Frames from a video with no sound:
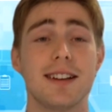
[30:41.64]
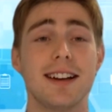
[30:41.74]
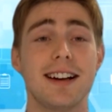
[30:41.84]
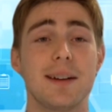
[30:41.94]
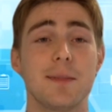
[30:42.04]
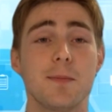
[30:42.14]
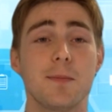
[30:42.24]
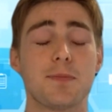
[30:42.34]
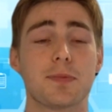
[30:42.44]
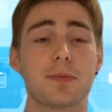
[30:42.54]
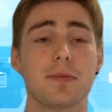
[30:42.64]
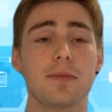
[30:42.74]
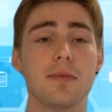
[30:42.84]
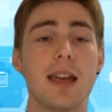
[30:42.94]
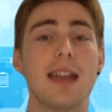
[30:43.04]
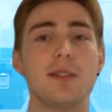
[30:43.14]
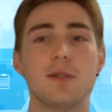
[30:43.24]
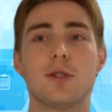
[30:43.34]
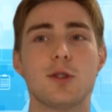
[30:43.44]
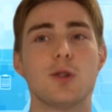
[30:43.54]

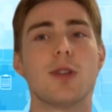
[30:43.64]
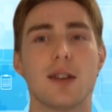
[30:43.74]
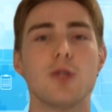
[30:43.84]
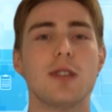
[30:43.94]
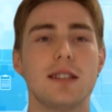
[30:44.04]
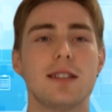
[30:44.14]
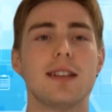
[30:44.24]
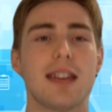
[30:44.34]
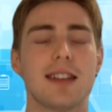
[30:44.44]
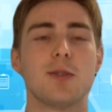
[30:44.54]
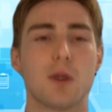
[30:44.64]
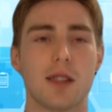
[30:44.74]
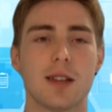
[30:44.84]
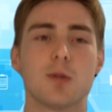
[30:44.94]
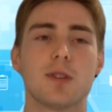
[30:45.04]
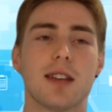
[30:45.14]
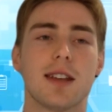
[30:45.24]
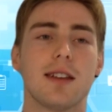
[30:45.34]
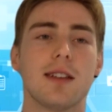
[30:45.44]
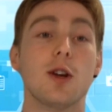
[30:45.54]
And to do that, you need to get into a clinical
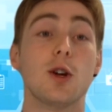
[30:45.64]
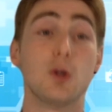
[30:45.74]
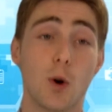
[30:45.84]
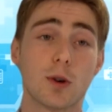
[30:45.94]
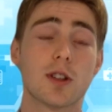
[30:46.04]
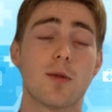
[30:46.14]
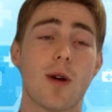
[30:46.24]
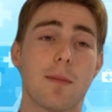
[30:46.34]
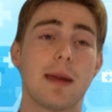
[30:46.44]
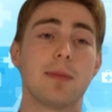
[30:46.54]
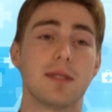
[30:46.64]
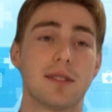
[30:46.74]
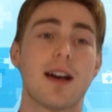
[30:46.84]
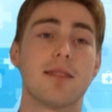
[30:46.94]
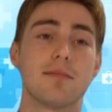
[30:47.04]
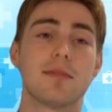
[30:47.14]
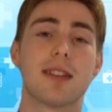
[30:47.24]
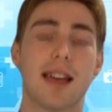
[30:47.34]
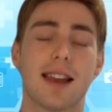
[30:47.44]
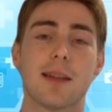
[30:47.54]
setting, talk to the right people and start
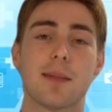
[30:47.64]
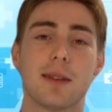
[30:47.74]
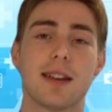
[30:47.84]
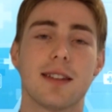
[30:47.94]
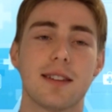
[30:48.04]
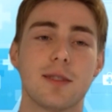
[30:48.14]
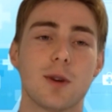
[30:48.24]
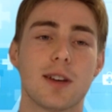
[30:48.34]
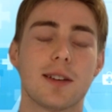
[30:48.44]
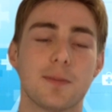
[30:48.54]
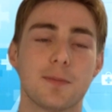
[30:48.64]
scaling up and getting things working.